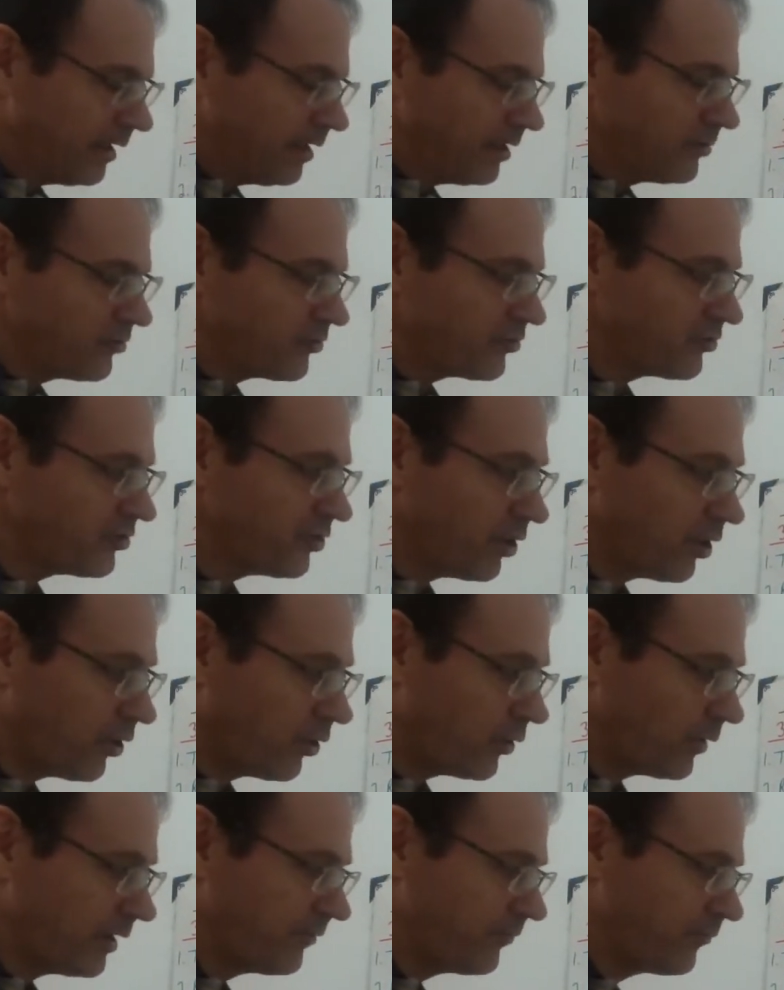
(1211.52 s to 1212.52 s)

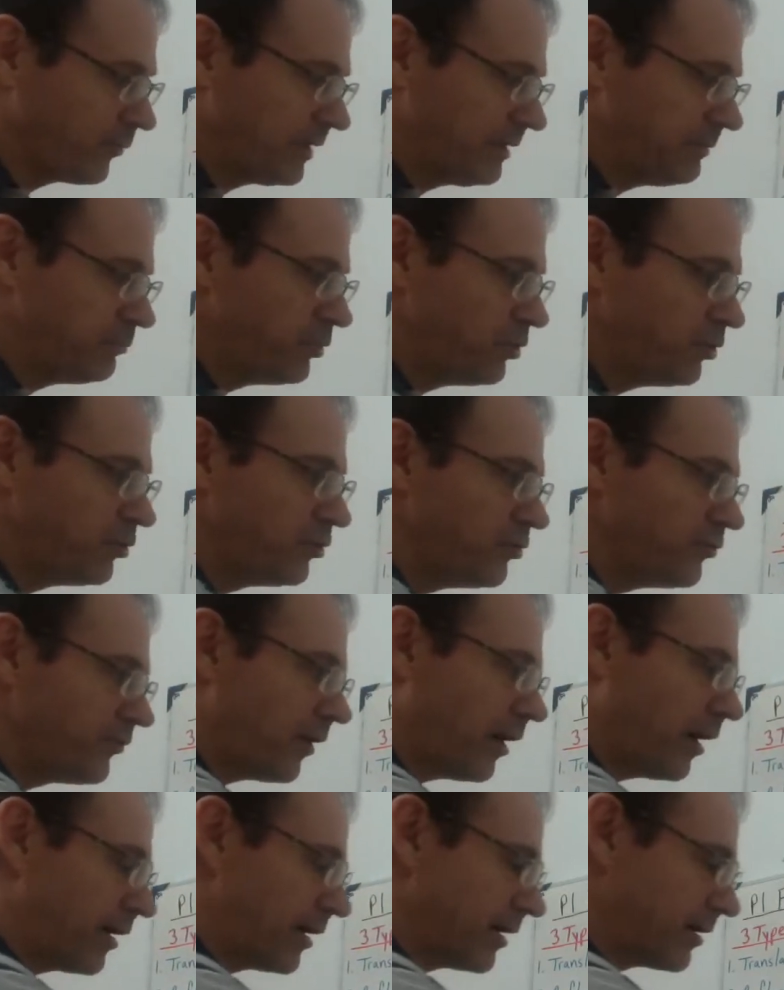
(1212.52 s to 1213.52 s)
So if we move
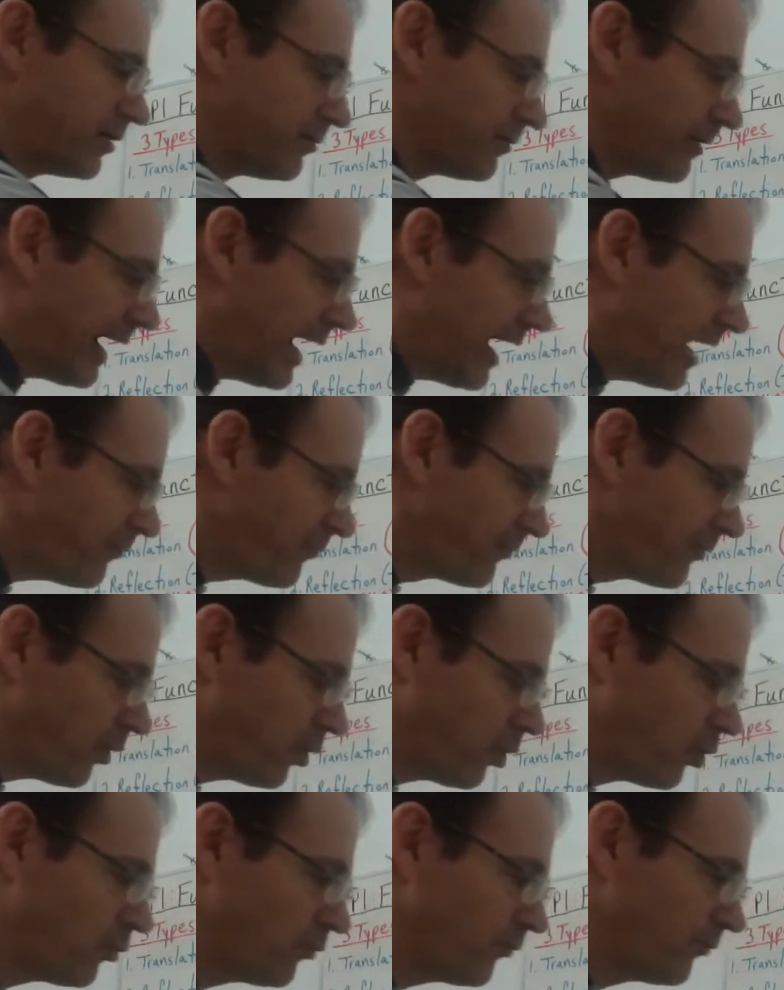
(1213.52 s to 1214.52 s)
our graph
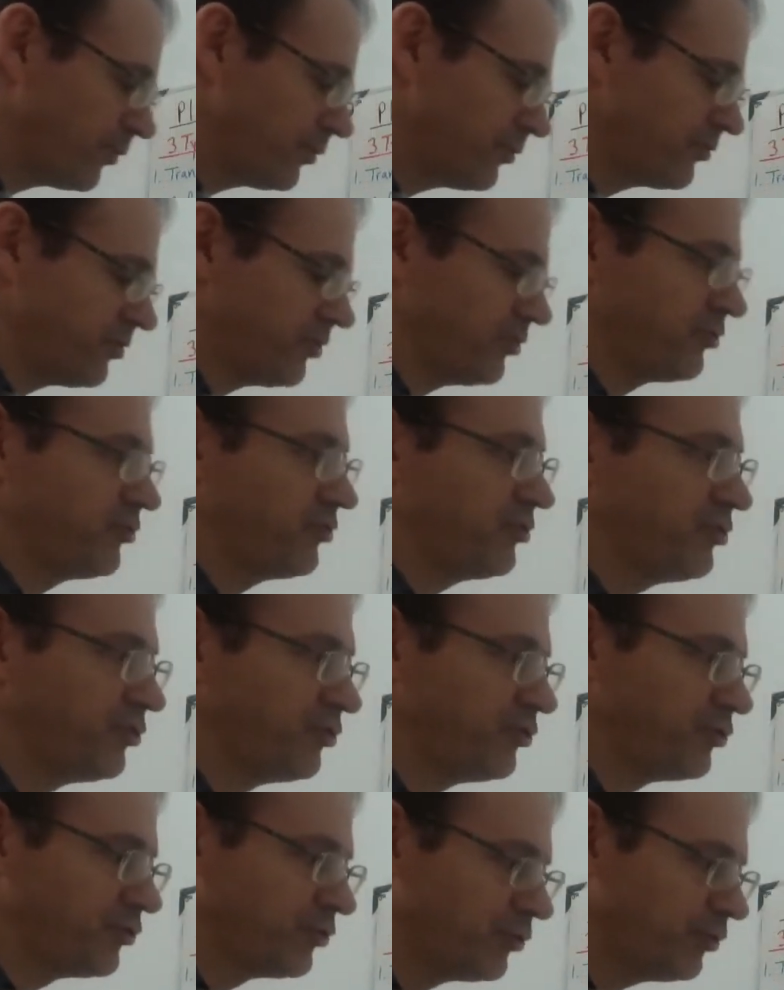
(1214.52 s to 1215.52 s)
over to
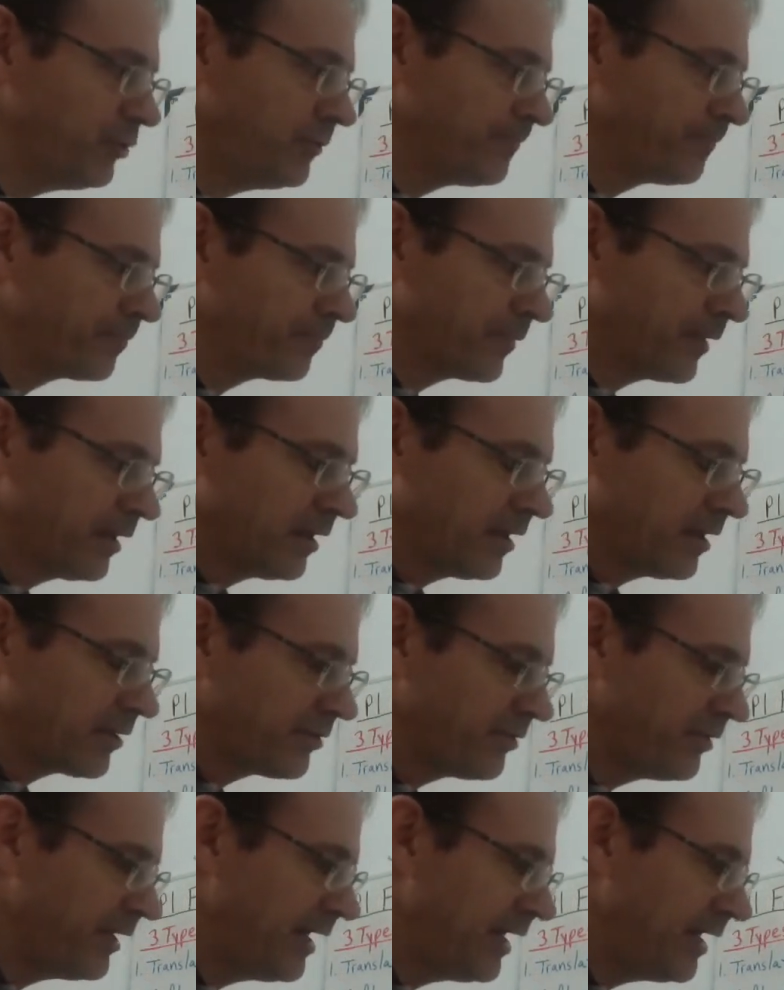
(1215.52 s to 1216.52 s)
2,
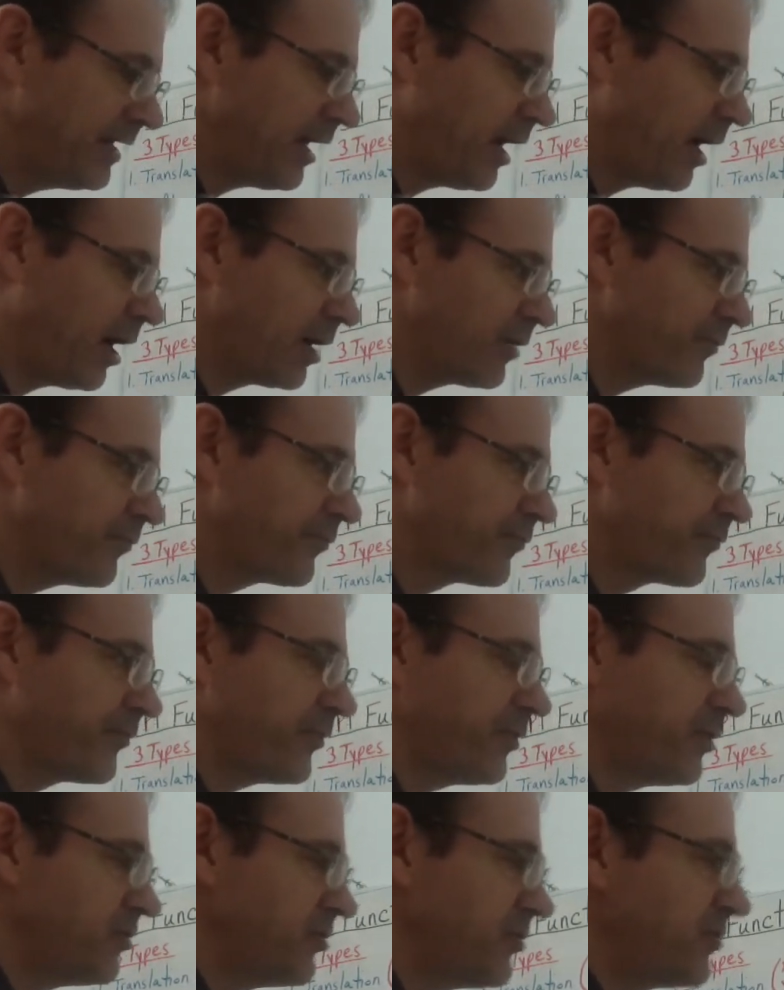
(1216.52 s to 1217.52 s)
then our
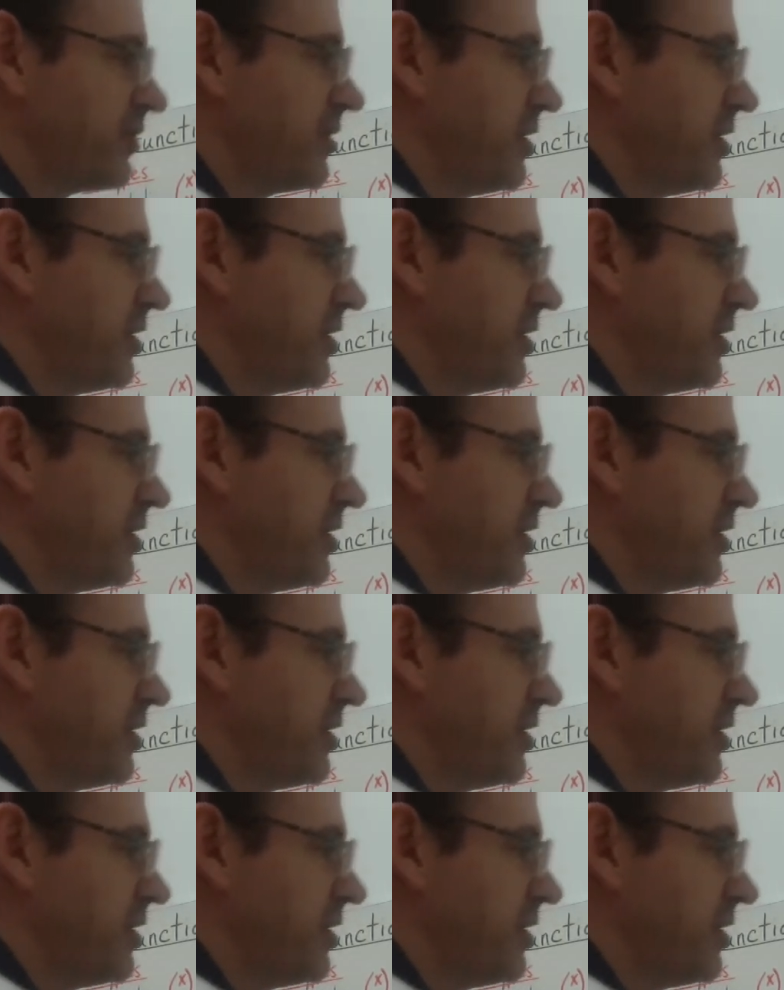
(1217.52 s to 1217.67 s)
first